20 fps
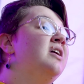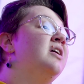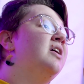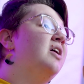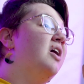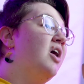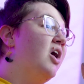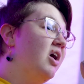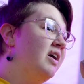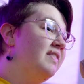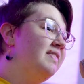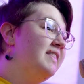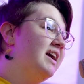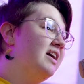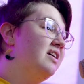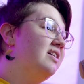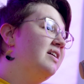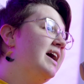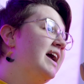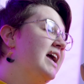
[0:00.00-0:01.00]
On
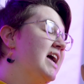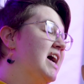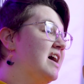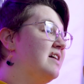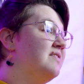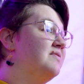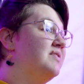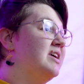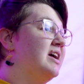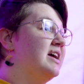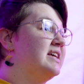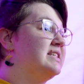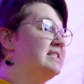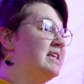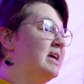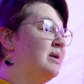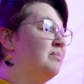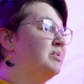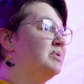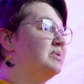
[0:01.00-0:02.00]
there, I have
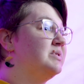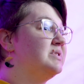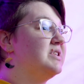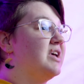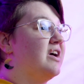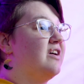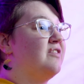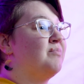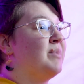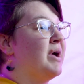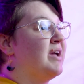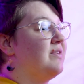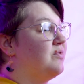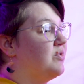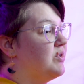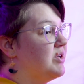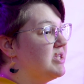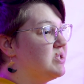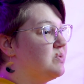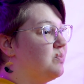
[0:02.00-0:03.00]
examples of my
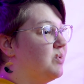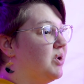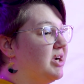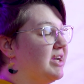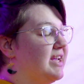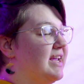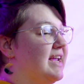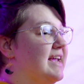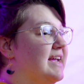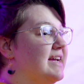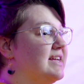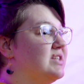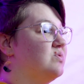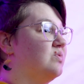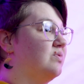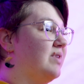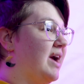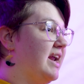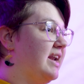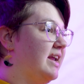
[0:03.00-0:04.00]
voice work and
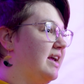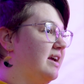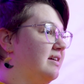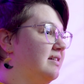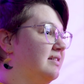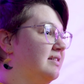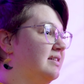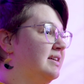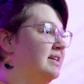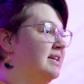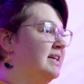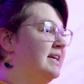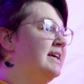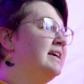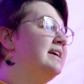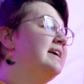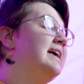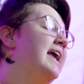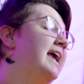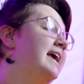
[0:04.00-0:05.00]
writing,
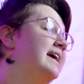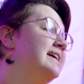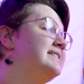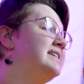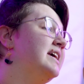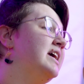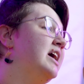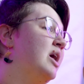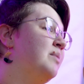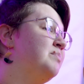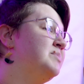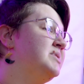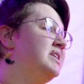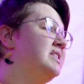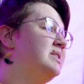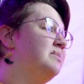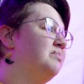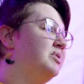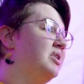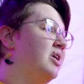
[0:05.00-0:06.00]
and I update the
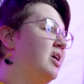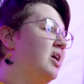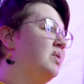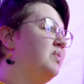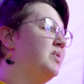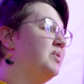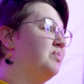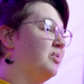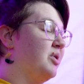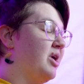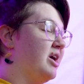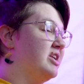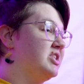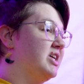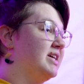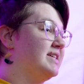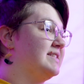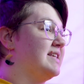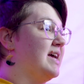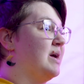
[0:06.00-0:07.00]
blog with
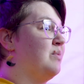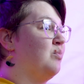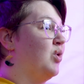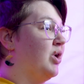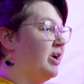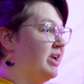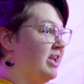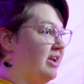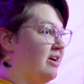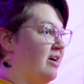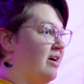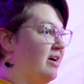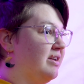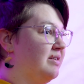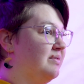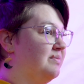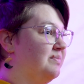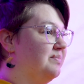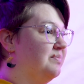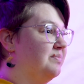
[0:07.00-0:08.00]
projects I'm working on.
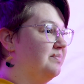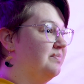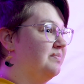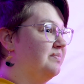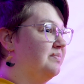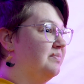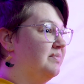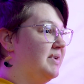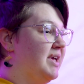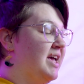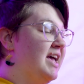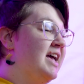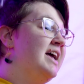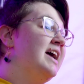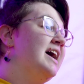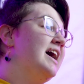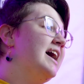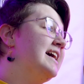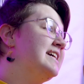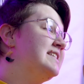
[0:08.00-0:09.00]

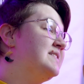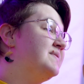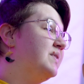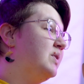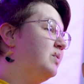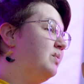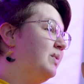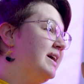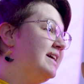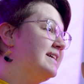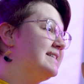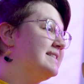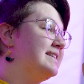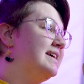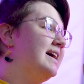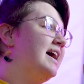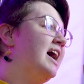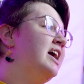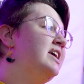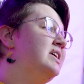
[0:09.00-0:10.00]
As for Wix,
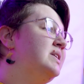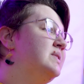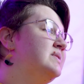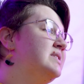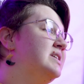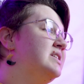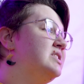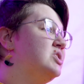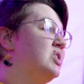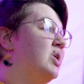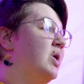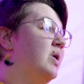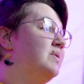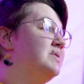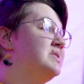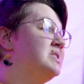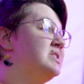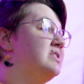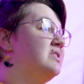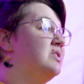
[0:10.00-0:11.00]
I use it to
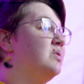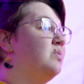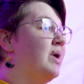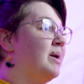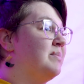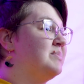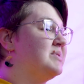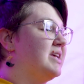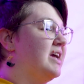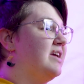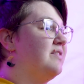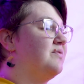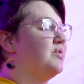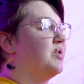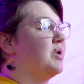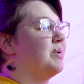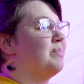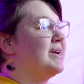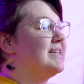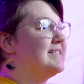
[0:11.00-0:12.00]
host the website for
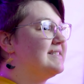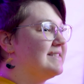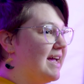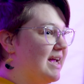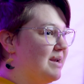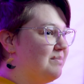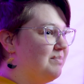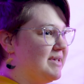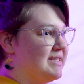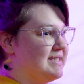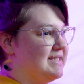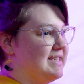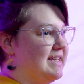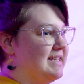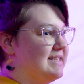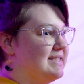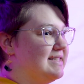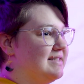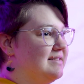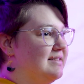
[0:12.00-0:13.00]
my side
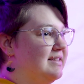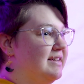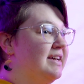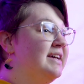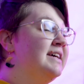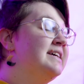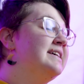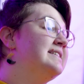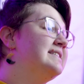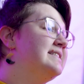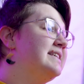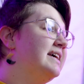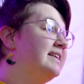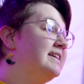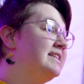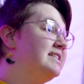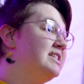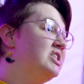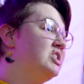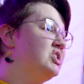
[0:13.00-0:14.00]
business, selling
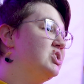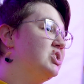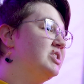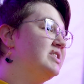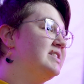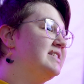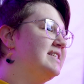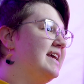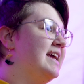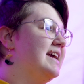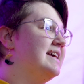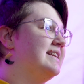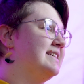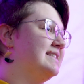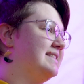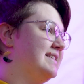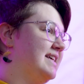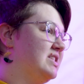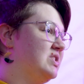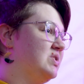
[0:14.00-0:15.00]
t-shirts and
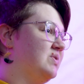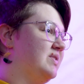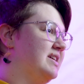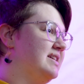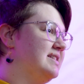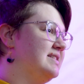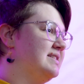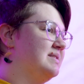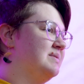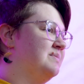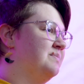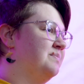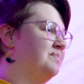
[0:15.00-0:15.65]
accessories.